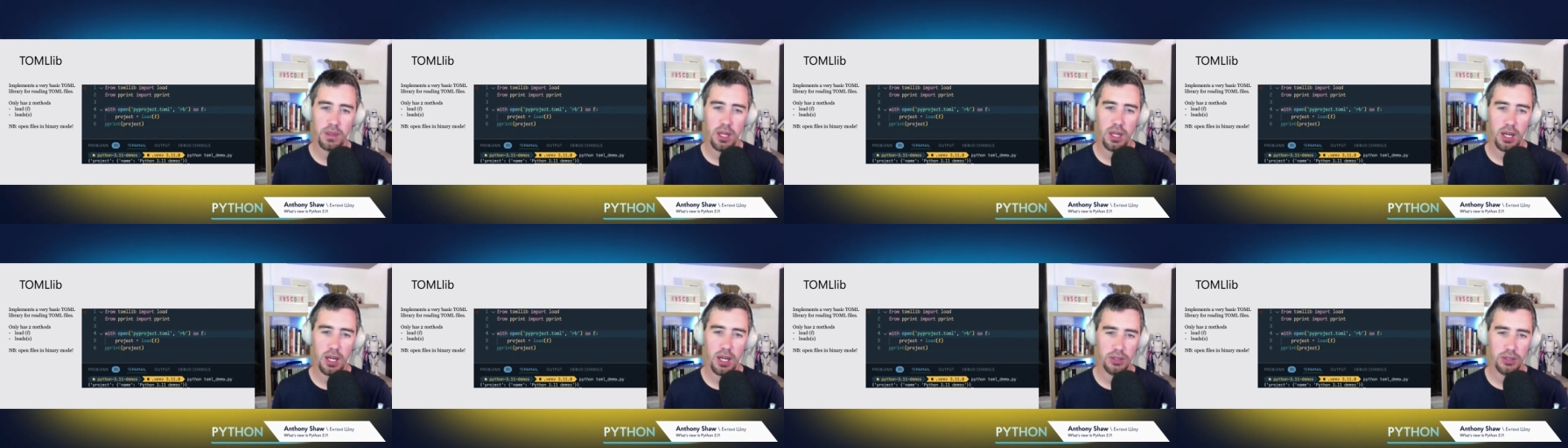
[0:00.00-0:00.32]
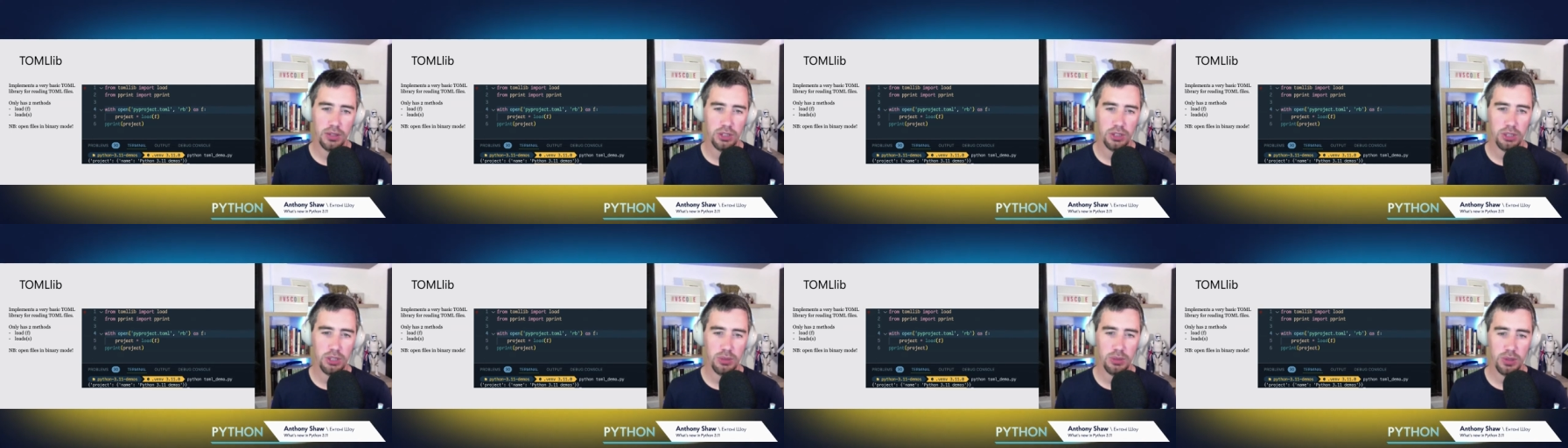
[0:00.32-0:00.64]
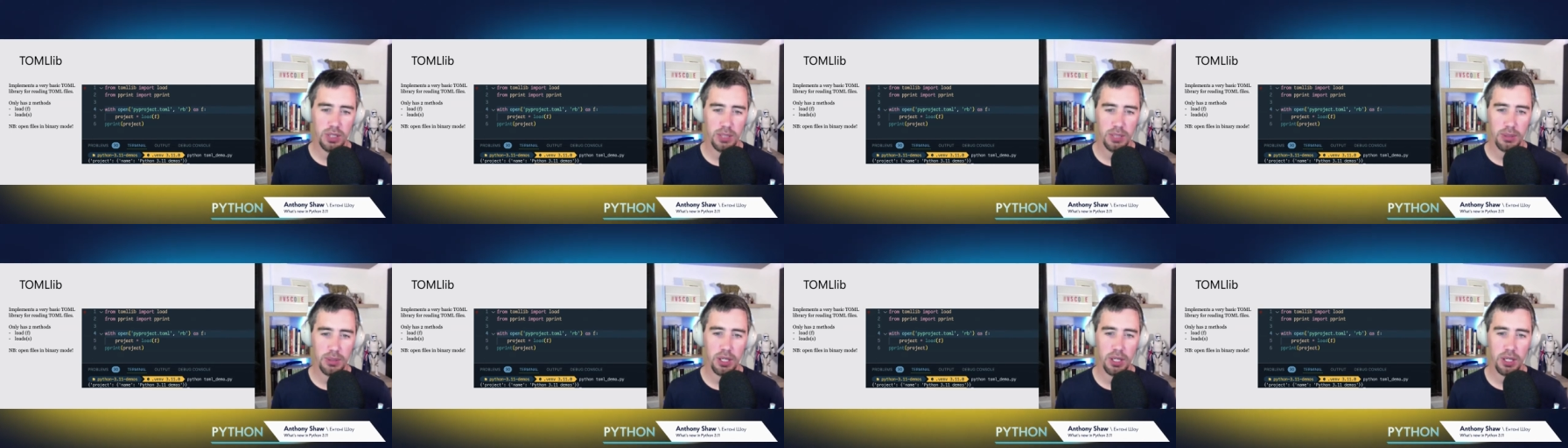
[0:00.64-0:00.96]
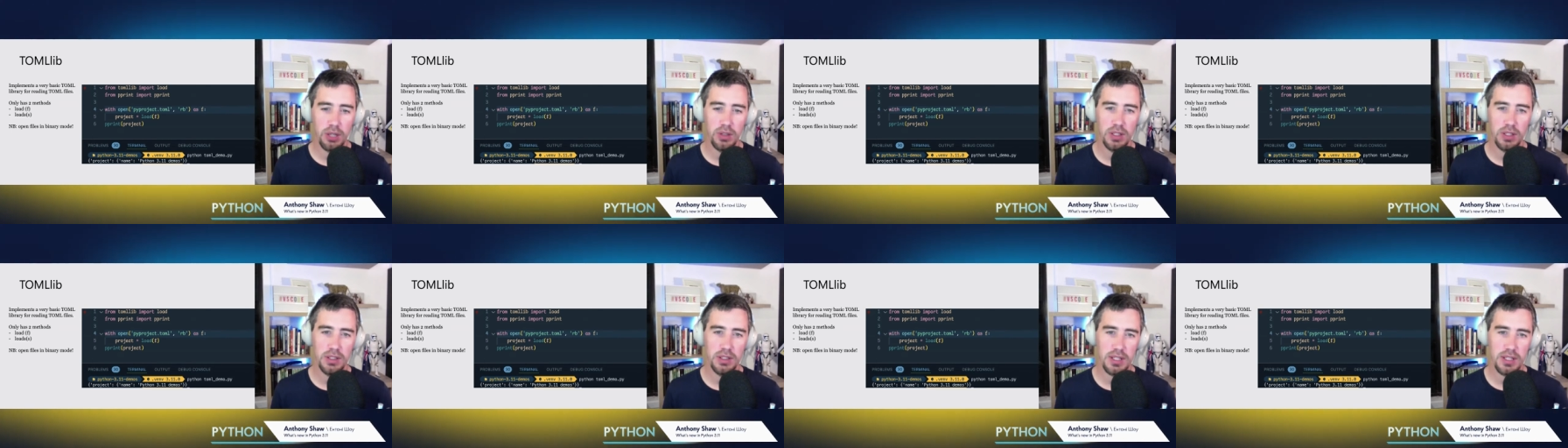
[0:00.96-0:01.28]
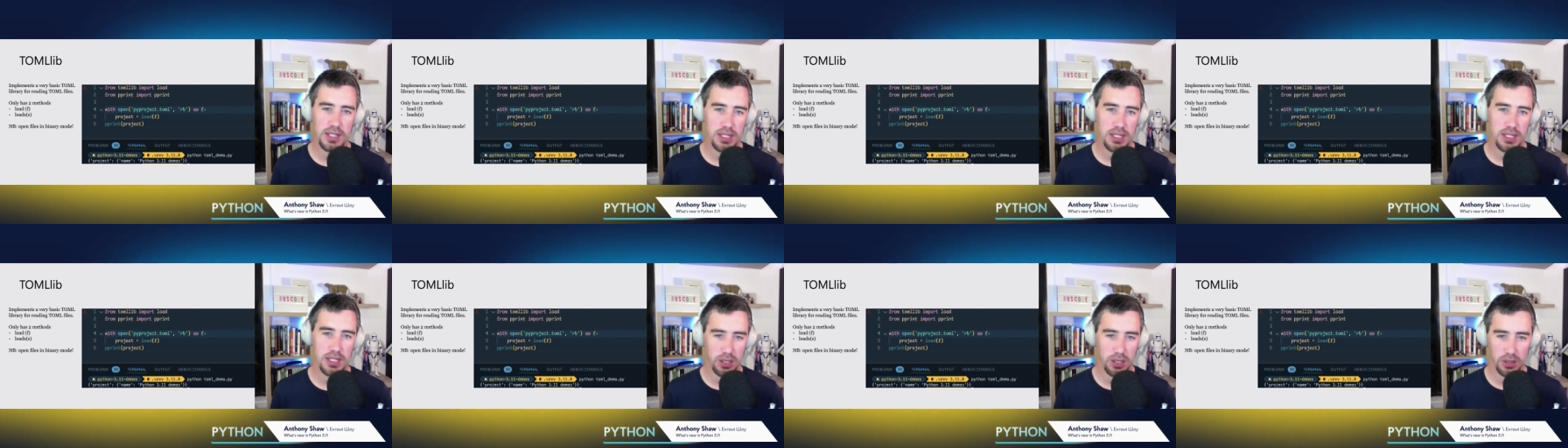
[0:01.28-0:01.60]
Uh, lib only
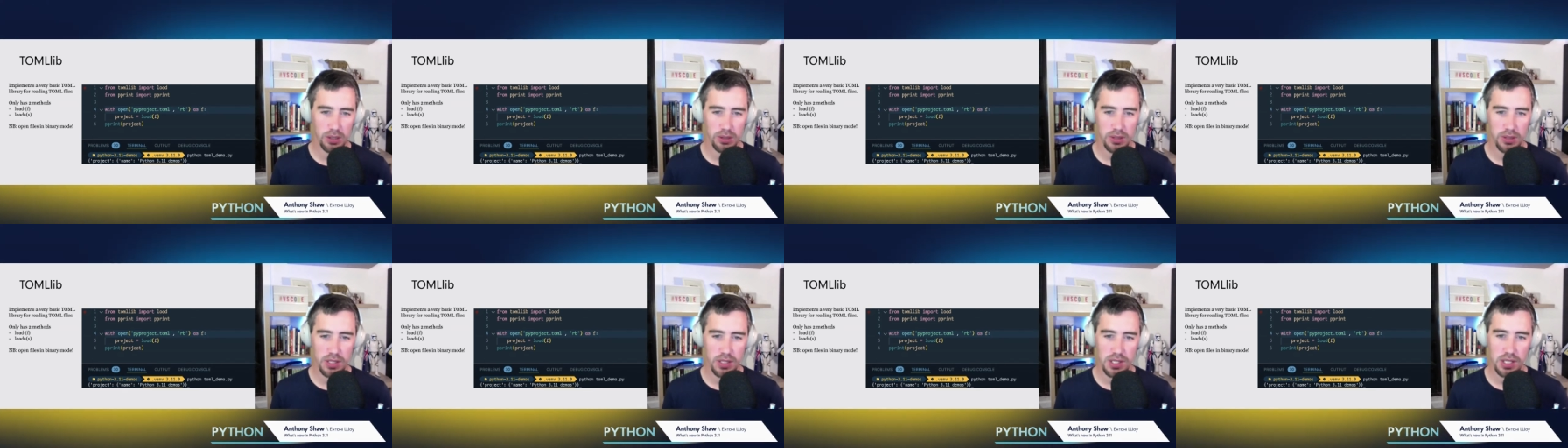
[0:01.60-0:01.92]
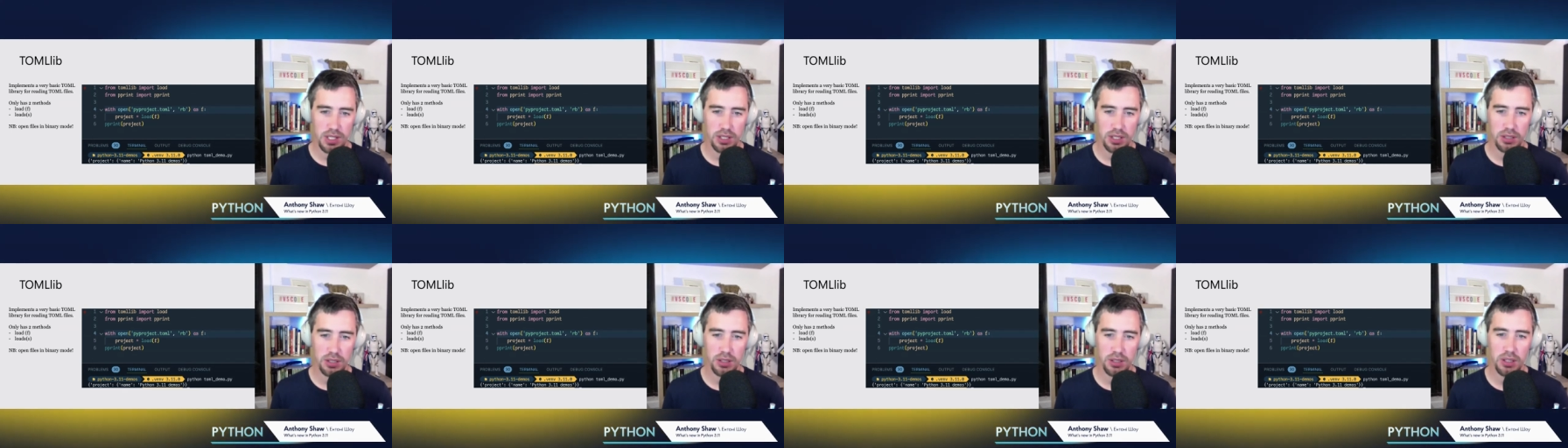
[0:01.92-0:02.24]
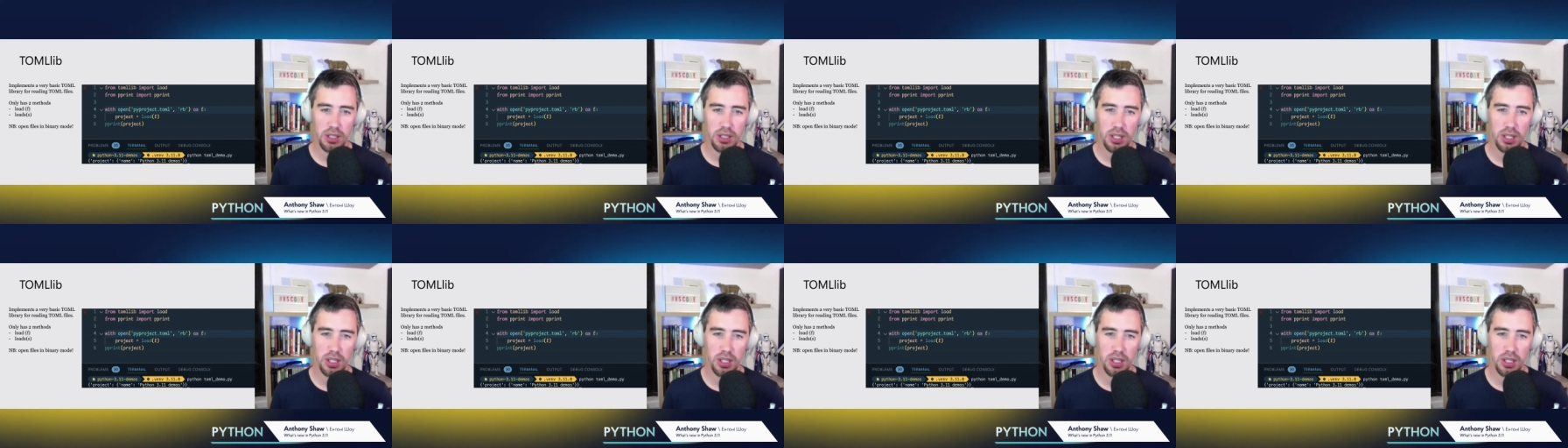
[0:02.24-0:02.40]
does load, so